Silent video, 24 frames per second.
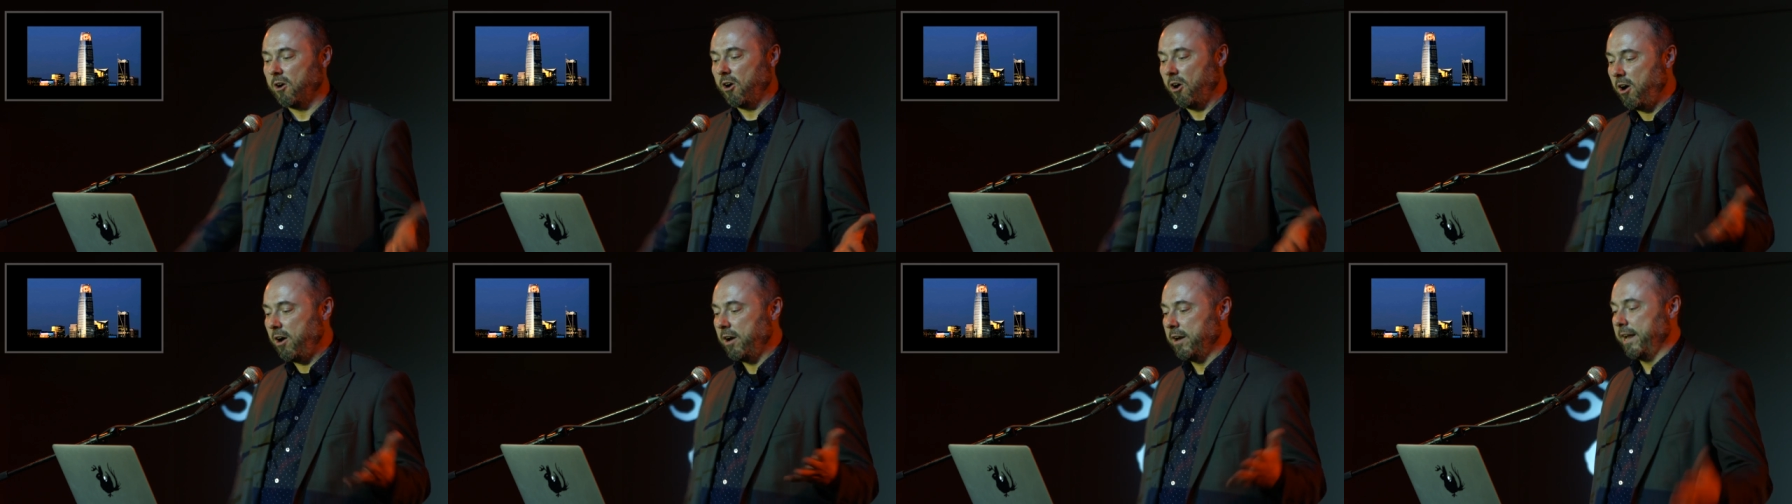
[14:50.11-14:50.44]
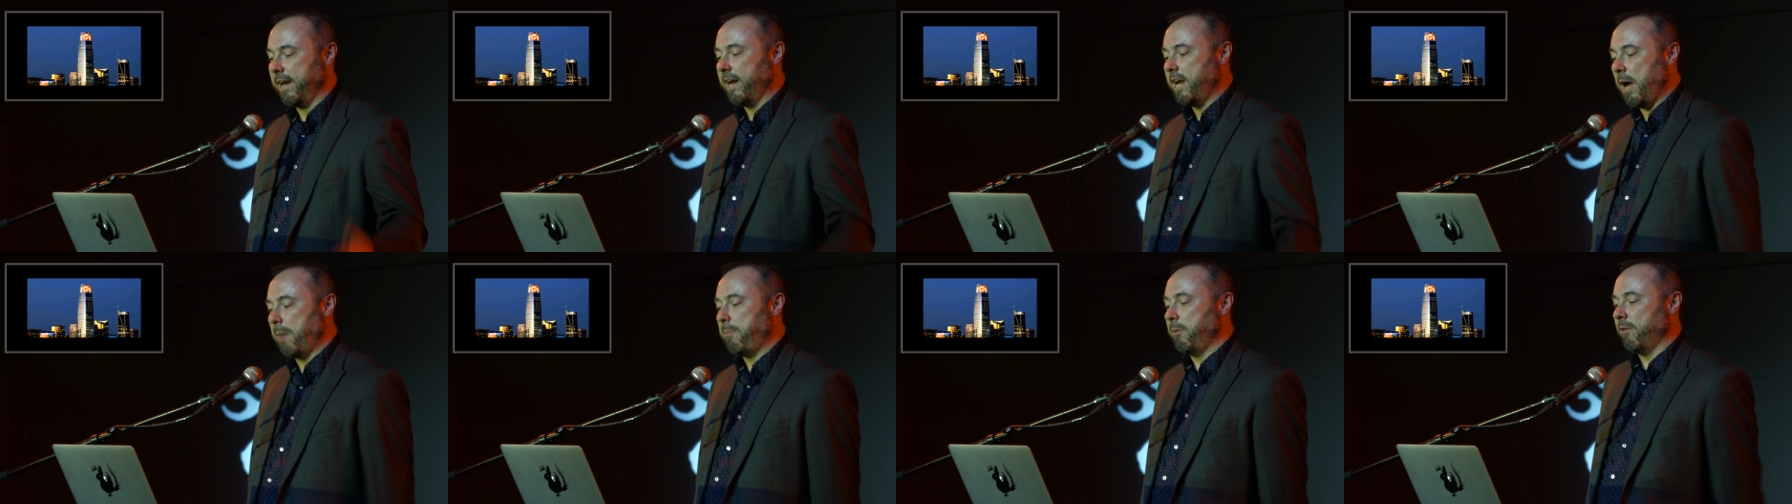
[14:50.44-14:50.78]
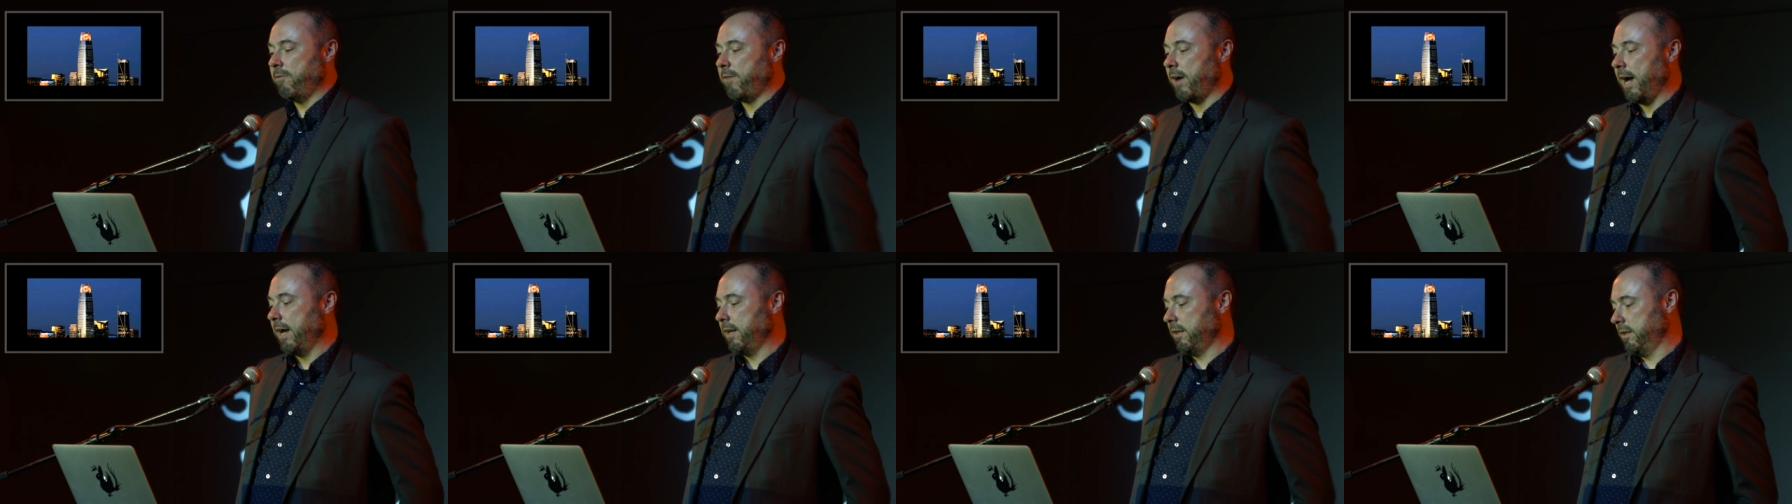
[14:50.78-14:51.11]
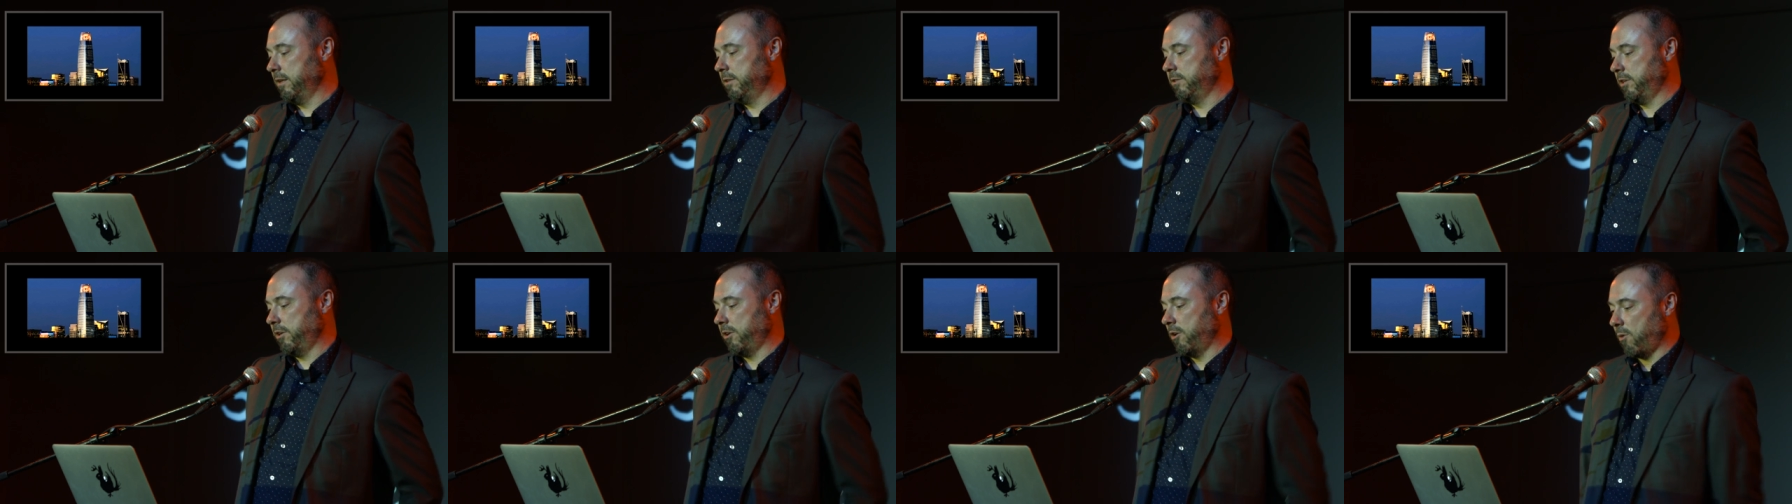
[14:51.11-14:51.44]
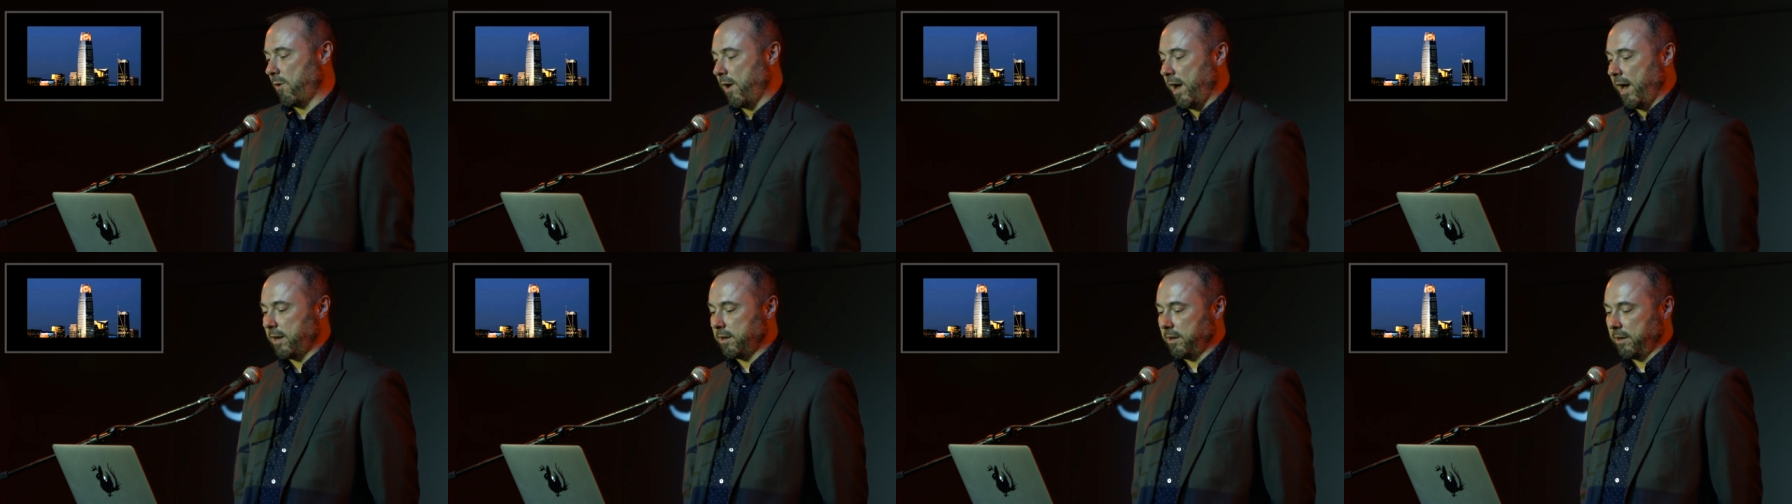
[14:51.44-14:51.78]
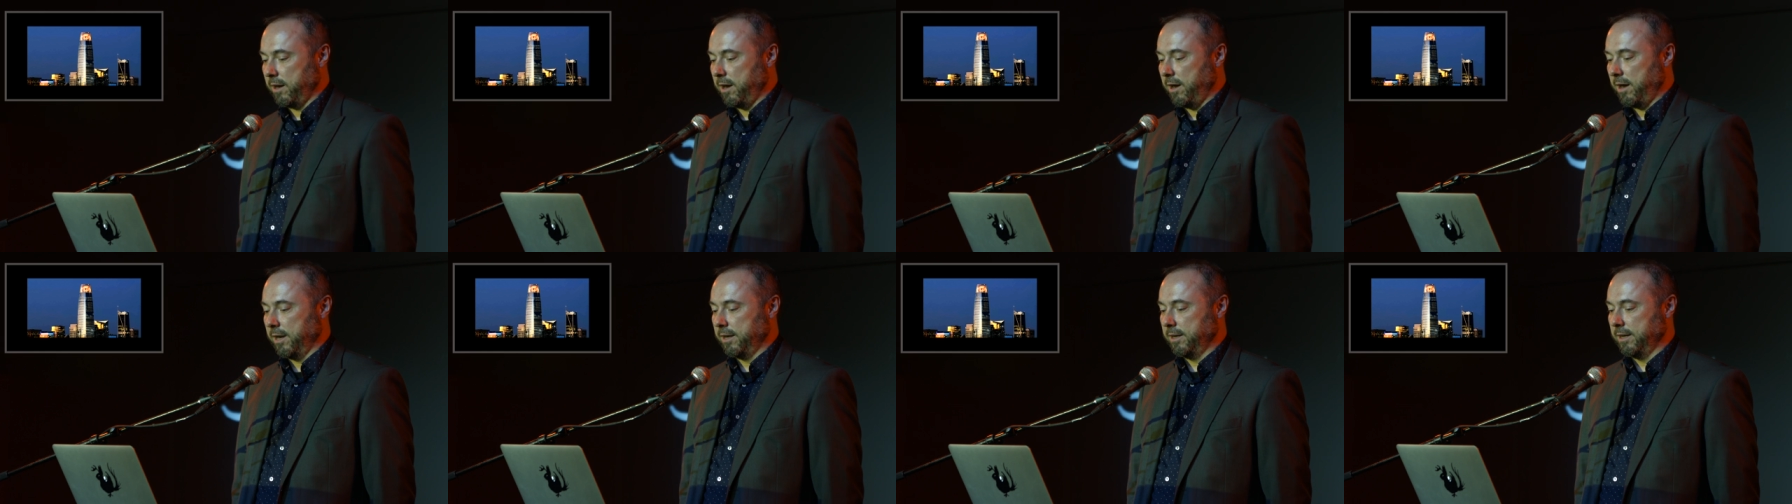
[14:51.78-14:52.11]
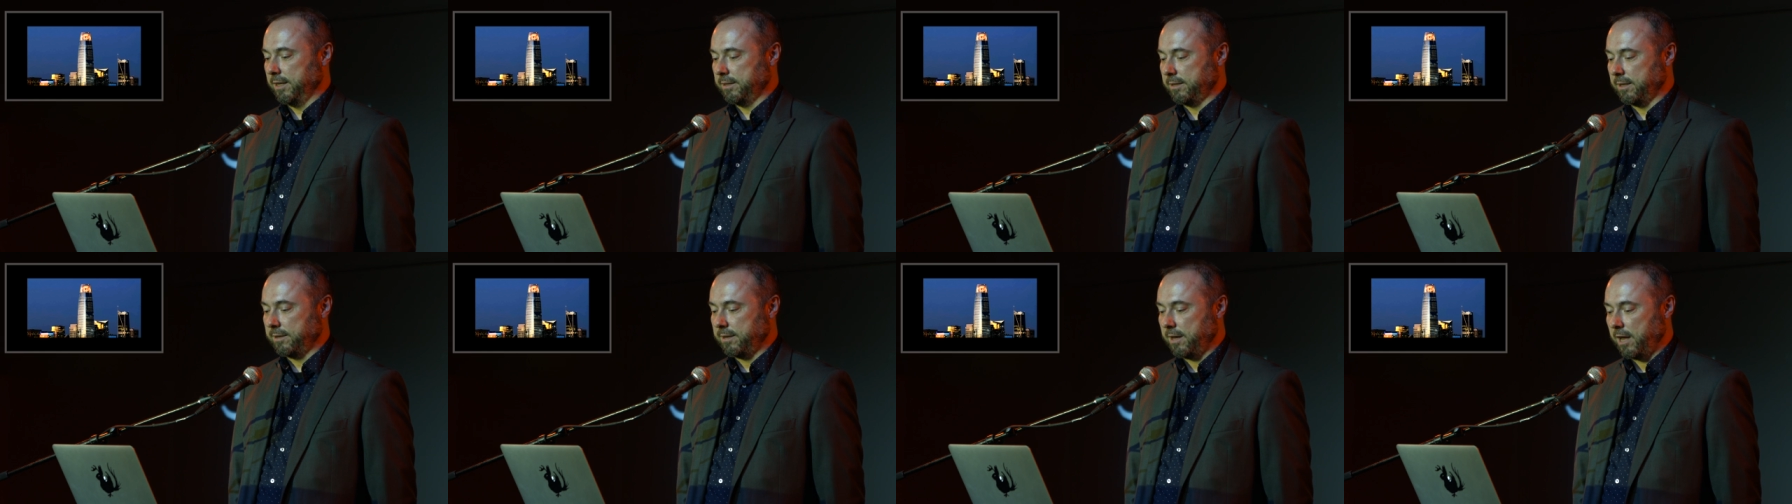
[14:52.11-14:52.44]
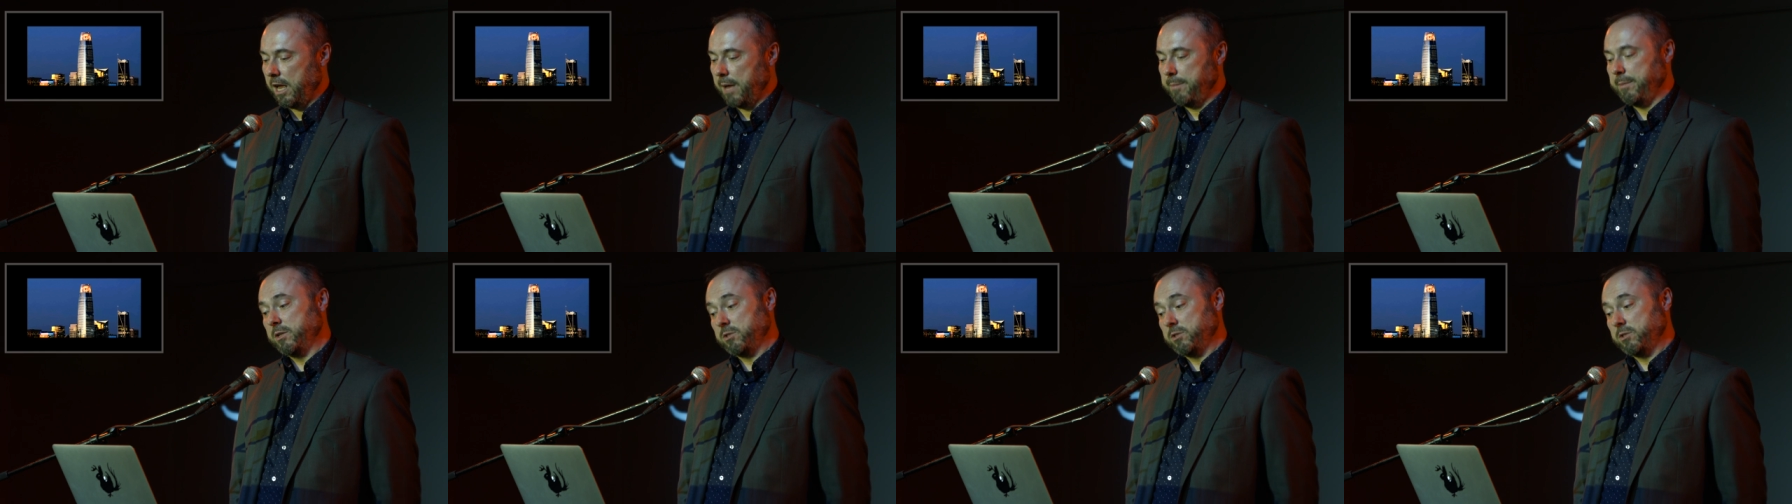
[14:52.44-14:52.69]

on a couple of islands in Heracleion at the time